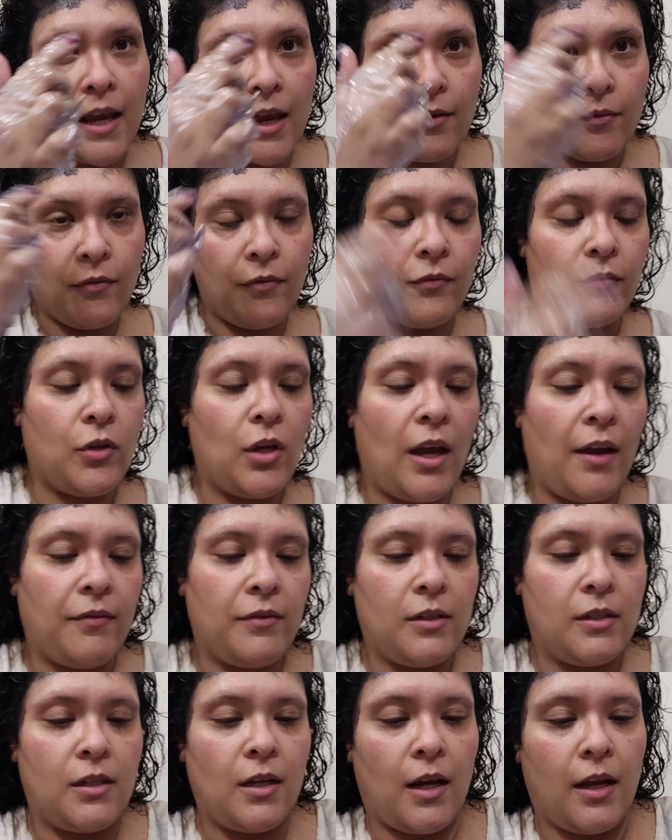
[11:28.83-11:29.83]
if you have
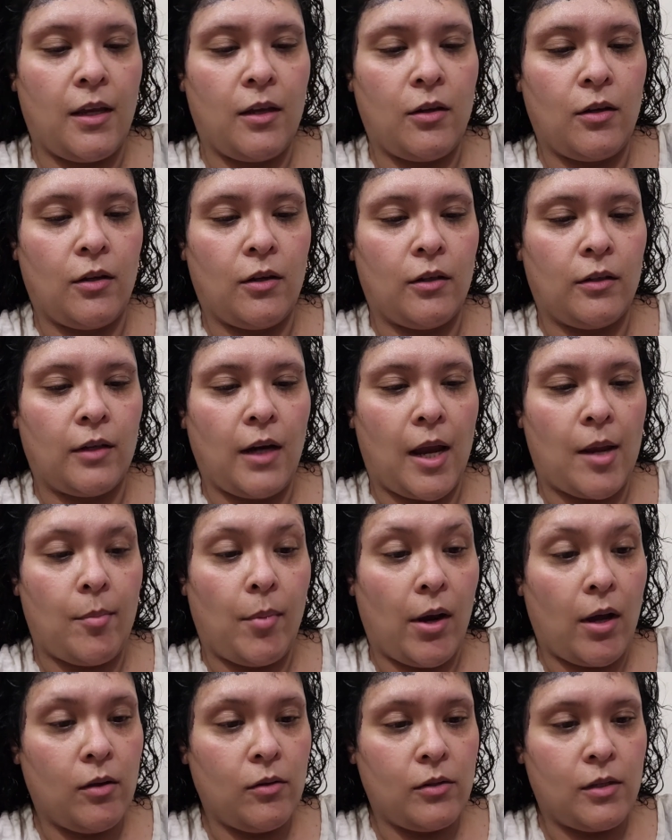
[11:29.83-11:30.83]
to dye your
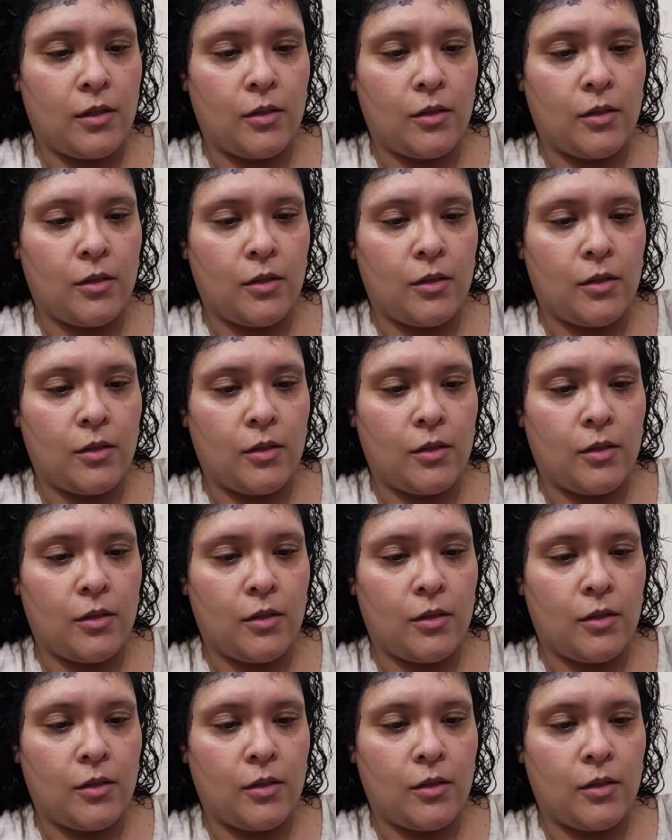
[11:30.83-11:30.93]
eyebrows